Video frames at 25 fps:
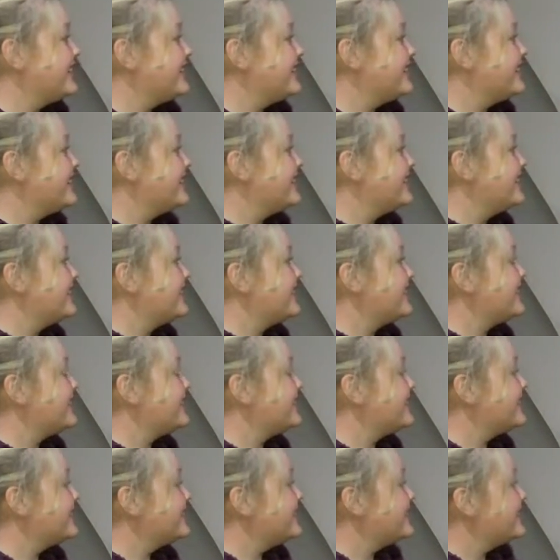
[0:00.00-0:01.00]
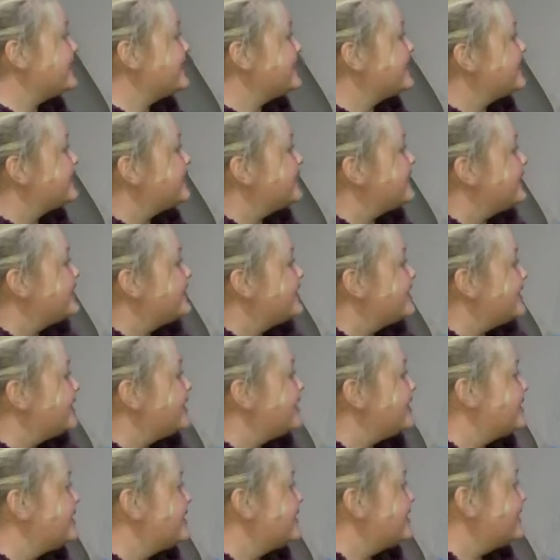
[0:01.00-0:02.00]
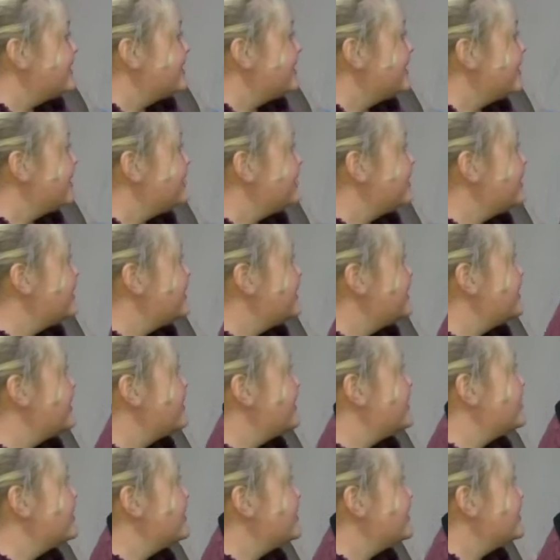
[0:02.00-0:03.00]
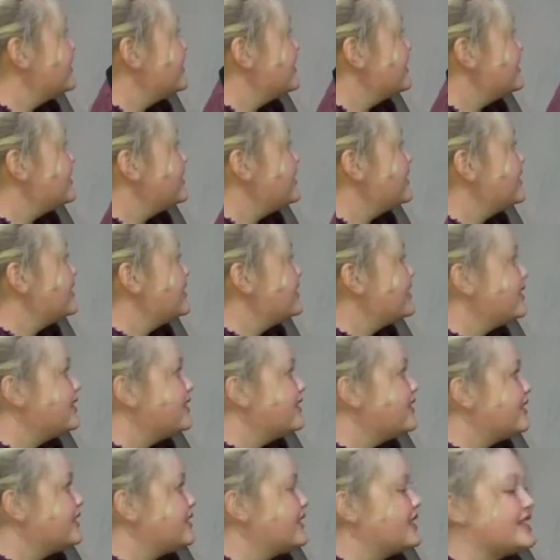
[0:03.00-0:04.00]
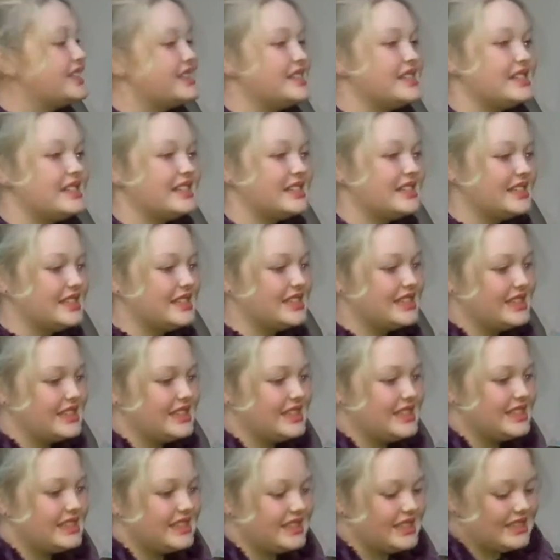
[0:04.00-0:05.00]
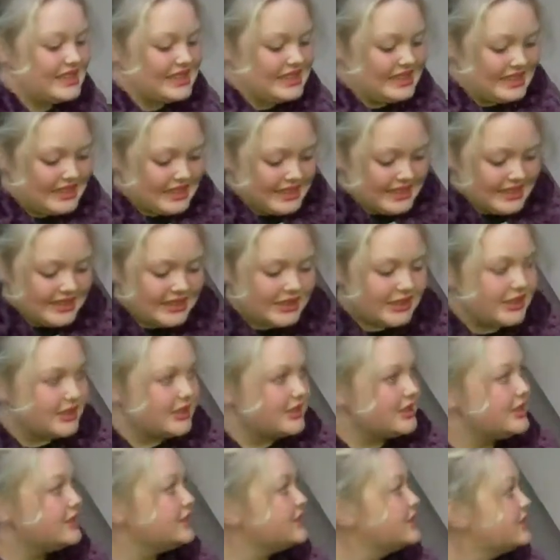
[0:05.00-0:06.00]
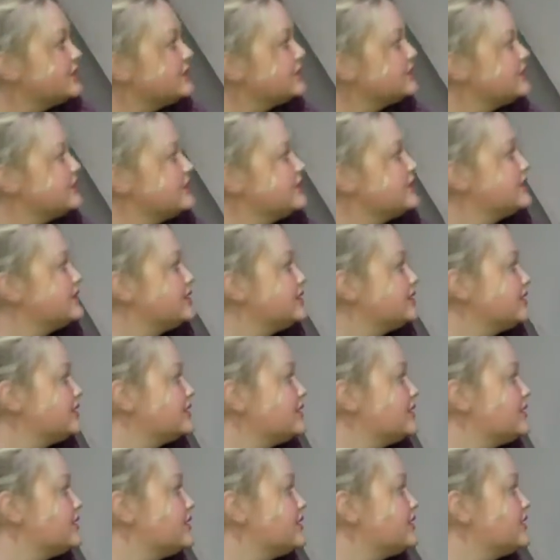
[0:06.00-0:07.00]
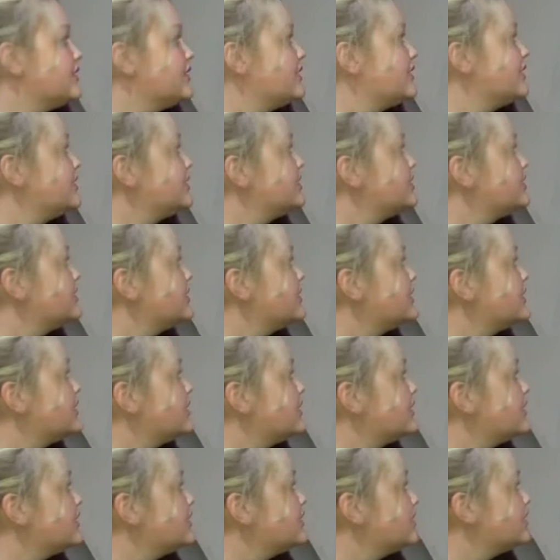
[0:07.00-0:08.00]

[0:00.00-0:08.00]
This person isn't speaking.